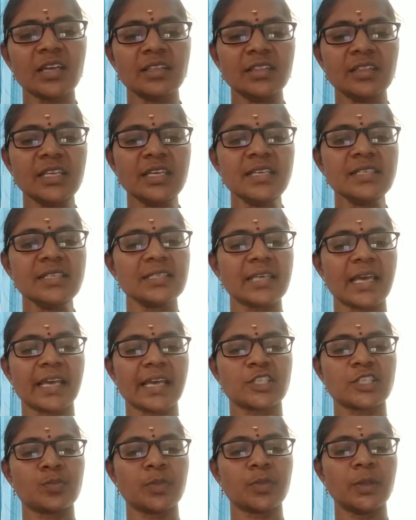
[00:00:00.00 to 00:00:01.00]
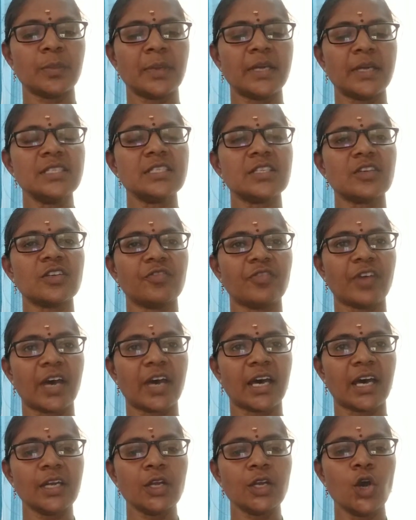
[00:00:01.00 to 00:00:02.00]
These experiments
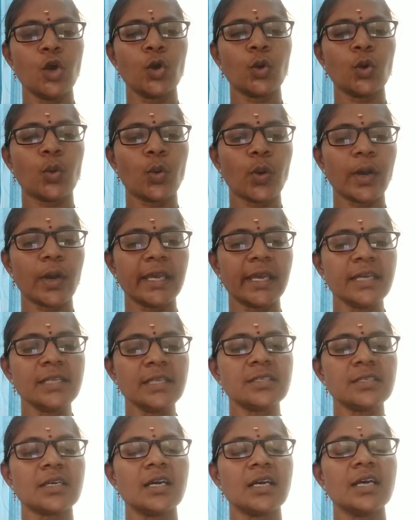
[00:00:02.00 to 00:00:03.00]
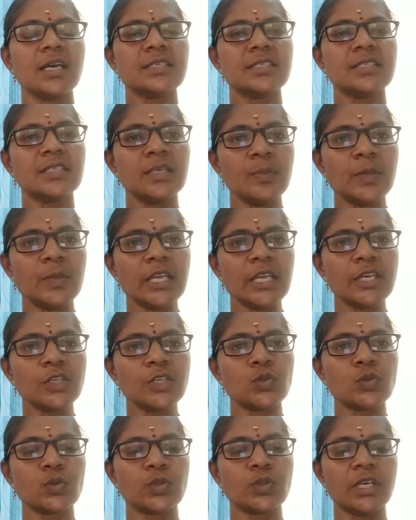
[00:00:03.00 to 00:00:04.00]
were quite
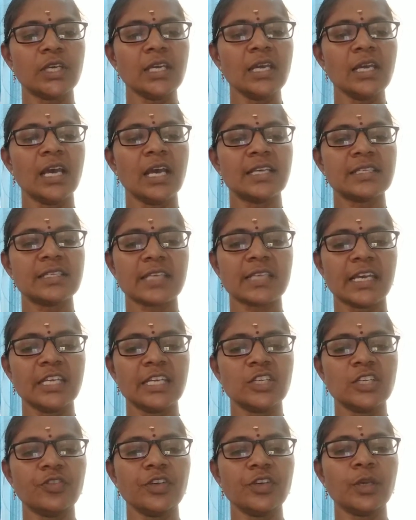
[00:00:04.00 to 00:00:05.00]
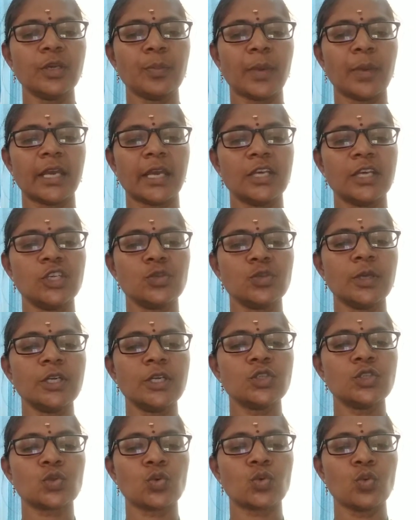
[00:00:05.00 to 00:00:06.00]
similar to the scientific
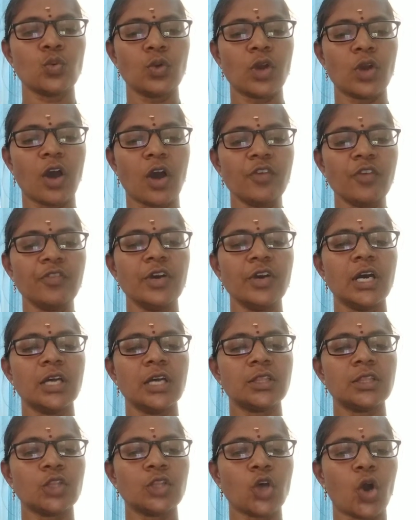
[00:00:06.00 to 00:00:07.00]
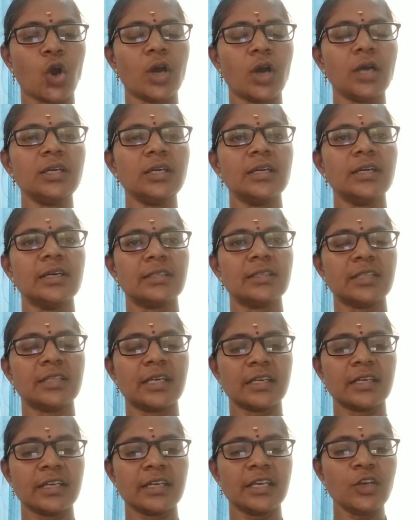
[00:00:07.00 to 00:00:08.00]
management school of thought
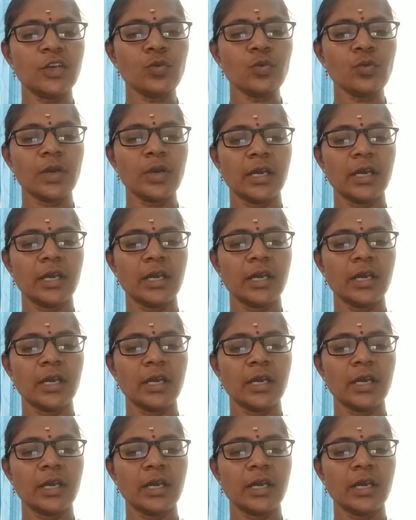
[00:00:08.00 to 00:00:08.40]
that give